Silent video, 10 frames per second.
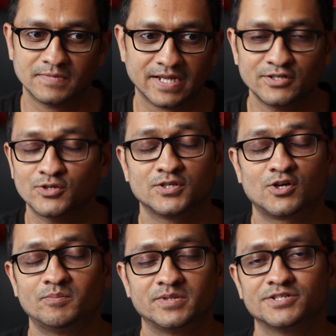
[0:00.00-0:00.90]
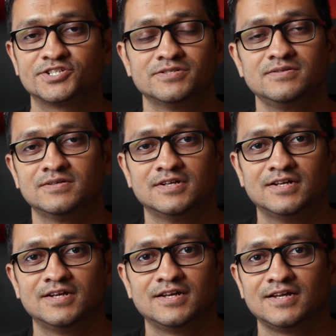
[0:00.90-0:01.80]
ignore the competition
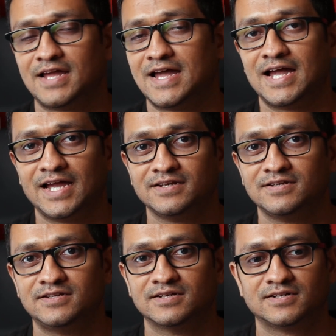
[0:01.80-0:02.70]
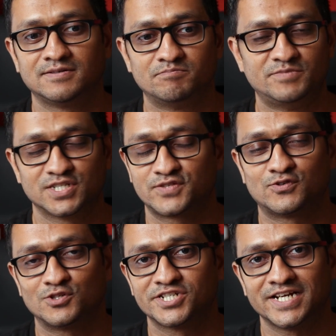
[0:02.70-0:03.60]
and uh, just
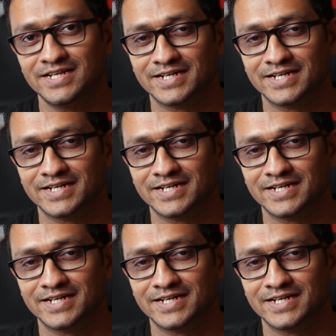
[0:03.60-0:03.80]
forge ahead